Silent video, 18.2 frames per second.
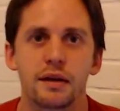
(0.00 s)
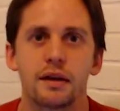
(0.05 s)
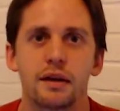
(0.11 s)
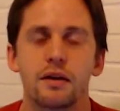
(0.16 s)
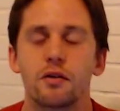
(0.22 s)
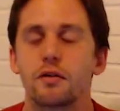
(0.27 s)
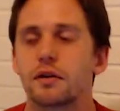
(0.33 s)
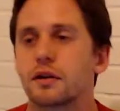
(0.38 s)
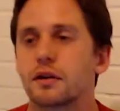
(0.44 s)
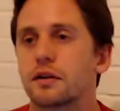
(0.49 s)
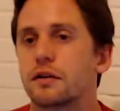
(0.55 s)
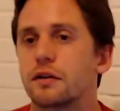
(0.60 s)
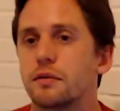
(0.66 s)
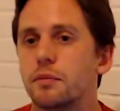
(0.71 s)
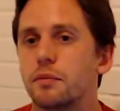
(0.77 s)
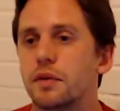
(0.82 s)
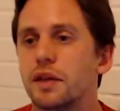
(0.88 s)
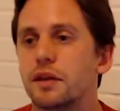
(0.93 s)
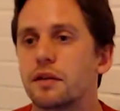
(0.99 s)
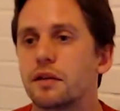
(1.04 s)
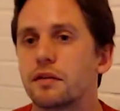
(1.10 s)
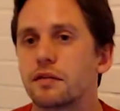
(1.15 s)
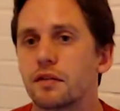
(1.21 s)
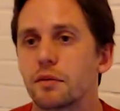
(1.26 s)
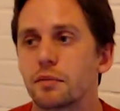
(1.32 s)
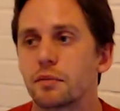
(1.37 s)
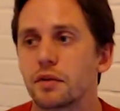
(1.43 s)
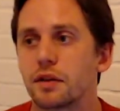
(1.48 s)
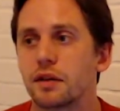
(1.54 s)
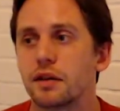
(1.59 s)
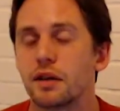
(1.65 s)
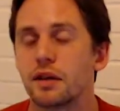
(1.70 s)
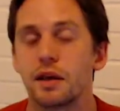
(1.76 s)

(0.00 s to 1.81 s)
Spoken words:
Or it could be simply